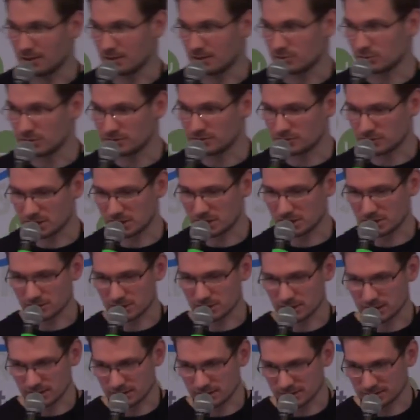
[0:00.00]
refresh our
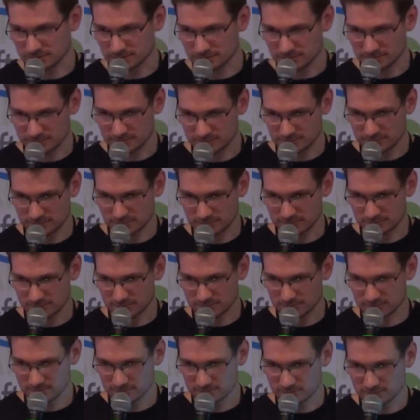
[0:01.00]
data.
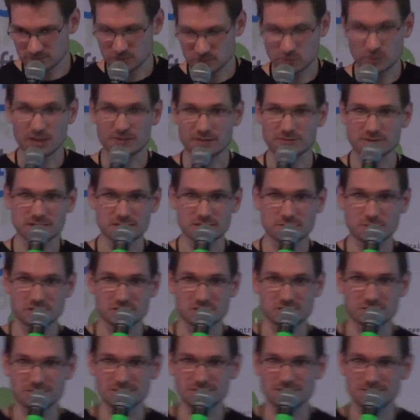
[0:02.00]
Do you have any
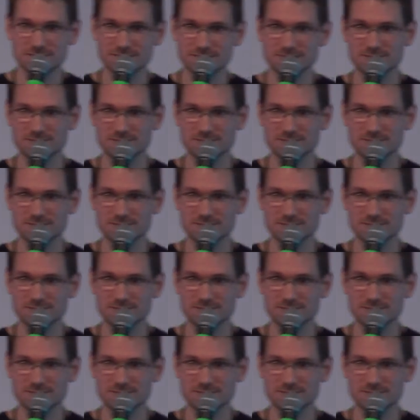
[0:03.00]
question?